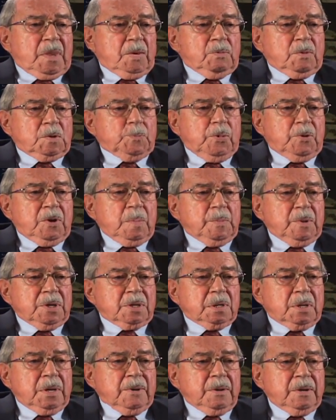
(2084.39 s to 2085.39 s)
It was pretty
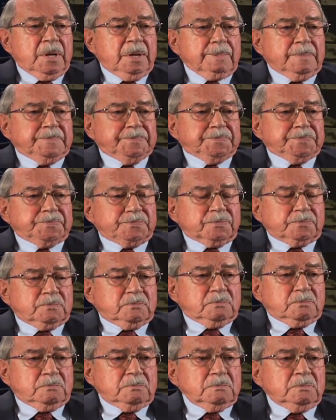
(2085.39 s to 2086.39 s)
much cleared up. I see.
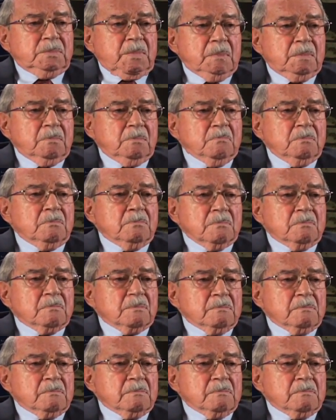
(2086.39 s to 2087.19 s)
Mm -hmm.